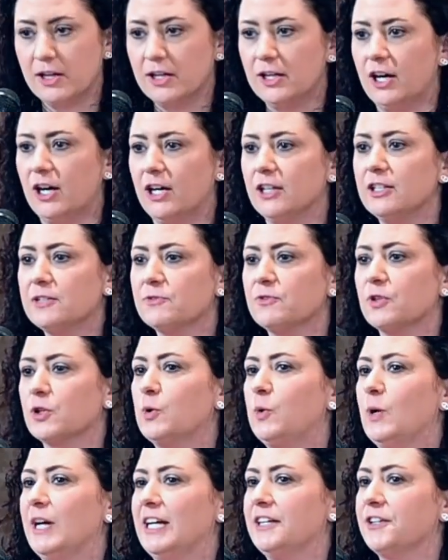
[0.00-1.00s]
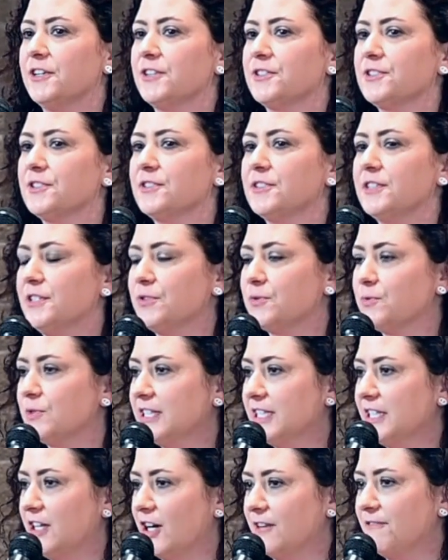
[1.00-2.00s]
All it requires is
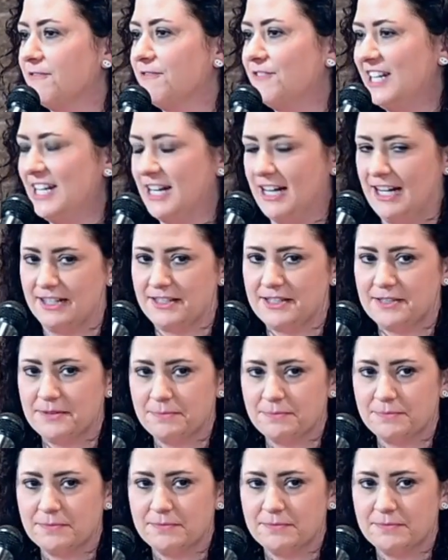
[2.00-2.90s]
really our fiat.